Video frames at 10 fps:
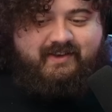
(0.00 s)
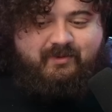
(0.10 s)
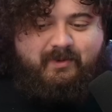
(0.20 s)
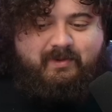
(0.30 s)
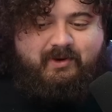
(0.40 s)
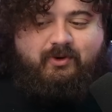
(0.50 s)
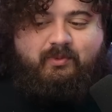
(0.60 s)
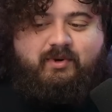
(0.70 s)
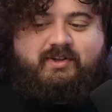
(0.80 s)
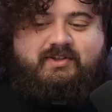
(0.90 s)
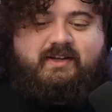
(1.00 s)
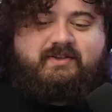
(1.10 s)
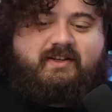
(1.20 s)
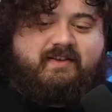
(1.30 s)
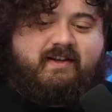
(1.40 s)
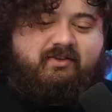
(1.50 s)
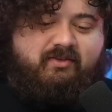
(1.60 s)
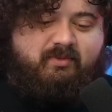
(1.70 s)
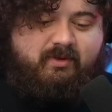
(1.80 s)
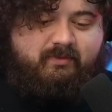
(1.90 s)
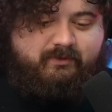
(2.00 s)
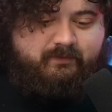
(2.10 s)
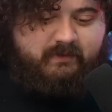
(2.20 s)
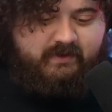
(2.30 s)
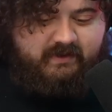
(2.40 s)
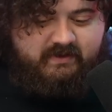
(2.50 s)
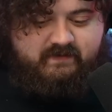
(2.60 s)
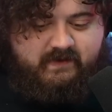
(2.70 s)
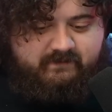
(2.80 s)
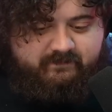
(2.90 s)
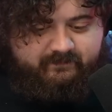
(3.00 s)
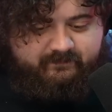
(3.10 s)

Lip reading: that Whoopi Goldberg sounds like that to other people. I think that's fun.